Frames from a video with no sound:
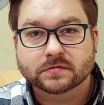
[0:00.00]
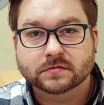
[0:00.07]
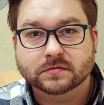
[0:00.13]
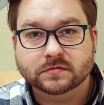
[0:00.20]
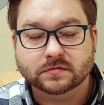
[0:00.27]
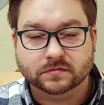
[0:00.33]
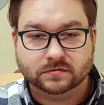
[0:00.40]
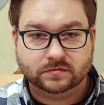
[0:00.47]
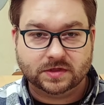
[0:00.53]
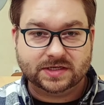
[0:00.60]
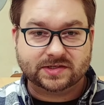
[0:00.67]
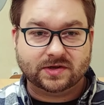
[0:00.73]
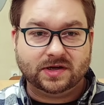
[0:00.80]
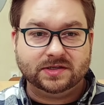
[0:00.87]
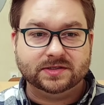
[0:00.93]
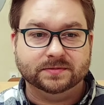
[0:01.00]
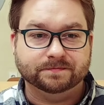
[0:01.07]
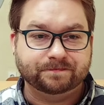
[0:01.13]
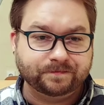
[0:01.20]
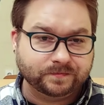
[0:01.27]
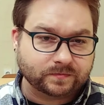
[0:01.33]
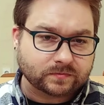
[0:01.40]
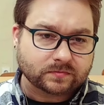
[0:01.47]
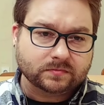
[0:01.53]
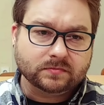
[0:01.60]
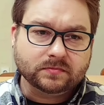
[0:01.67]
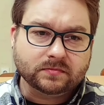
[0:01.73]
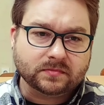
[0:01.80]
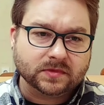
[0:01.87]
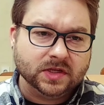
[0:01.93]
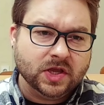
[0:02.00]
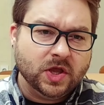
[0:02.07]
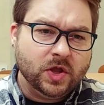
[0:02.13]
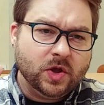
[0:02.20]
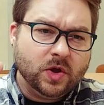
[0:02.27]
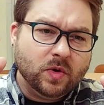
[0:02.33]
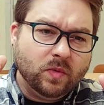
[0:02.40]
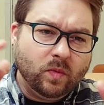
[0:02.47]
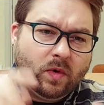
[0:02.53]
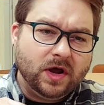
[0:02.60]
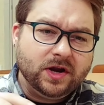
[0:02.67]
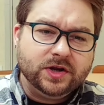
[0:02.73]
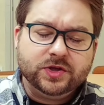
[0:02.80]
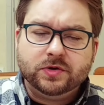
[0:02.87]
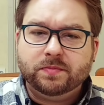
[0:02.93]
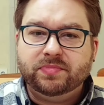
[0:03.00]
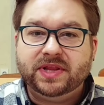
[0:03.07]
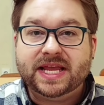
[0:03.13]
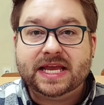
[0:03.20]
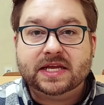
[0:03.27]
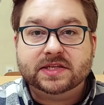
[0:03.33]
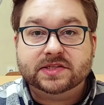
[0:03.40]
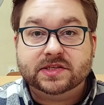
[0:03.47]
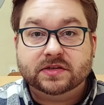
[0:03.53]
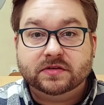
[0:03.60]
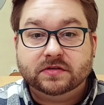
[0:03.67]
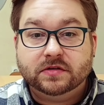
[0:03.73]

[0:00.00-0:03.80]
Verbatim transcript: Hmm, that's awesome. What are your plans